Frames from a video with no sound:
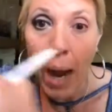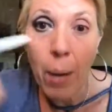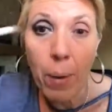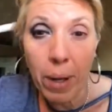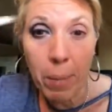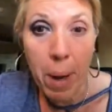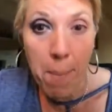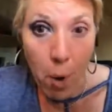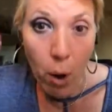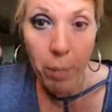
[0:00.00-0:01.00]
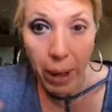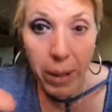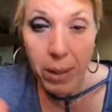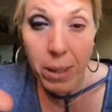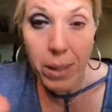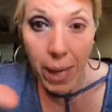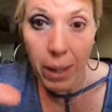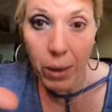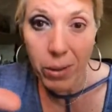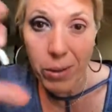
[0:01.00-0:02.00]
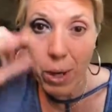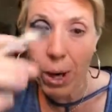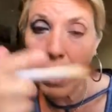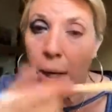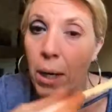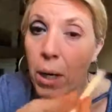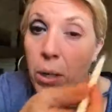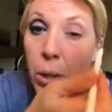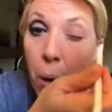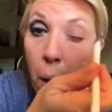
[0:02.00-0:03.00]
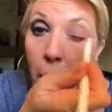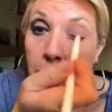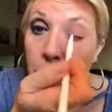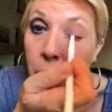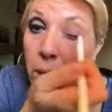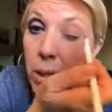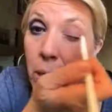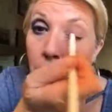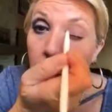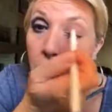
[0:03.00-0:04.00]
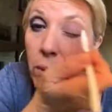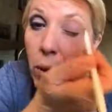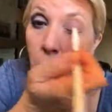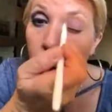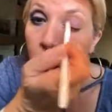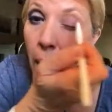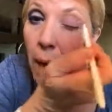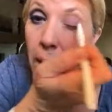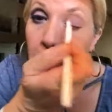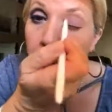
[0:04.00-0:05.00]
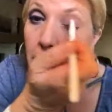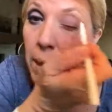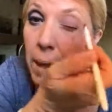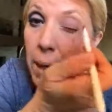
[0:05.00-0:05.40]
I wanted my mulberry to stand out as dark, so I just covered the whole eyelid,